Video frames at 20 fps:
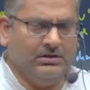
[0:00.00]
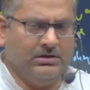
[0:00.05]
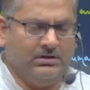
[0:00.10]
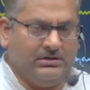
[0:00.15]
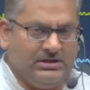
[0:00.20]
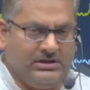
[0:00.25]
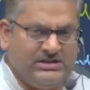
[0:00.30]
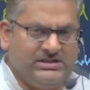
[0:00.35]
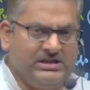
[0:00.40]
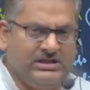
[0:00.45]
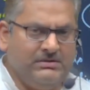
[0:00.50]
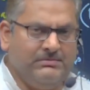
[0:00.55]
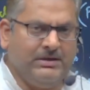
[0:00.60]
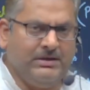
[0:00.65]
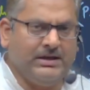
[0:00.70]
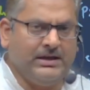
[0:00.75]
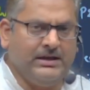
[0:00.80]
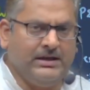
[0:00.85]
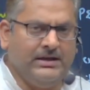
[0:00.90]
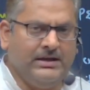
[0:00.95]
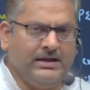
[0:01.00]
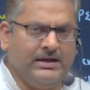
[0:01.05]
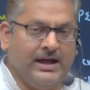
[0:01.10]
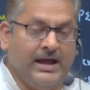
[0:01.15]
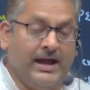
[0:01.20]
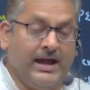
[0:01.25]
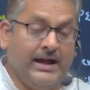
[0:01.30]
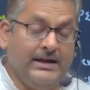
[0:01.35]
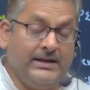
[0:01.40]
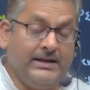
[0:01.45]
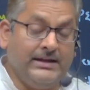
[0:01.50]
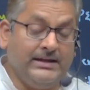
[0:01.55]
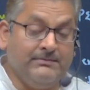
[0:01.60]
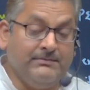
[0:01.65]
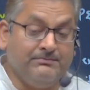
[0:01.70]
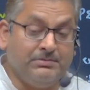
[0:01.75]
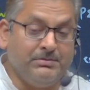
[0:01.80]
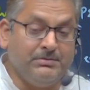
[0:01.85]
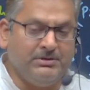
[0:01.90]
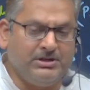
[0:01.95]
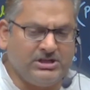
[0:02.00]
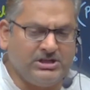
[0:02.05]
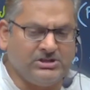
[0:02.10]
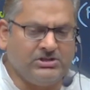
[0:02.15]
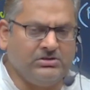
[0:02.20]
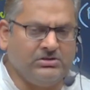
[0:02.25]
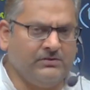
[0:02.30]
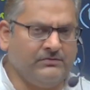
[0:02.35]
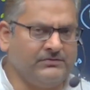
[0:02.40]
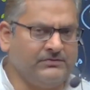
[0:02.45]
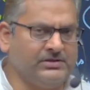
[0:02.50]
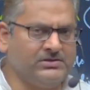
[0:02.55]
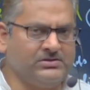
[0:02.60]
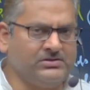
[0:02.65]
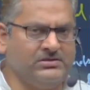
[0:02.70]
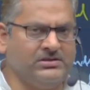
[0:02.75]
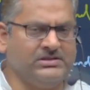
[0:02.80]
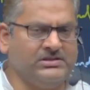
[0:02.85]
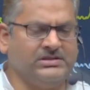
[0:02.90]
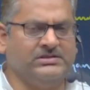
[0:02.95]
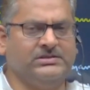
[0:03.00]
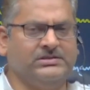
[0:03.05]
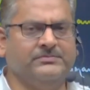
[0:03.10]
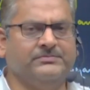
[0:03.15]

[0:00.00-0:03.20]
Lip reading: decision making and implementation of such decision.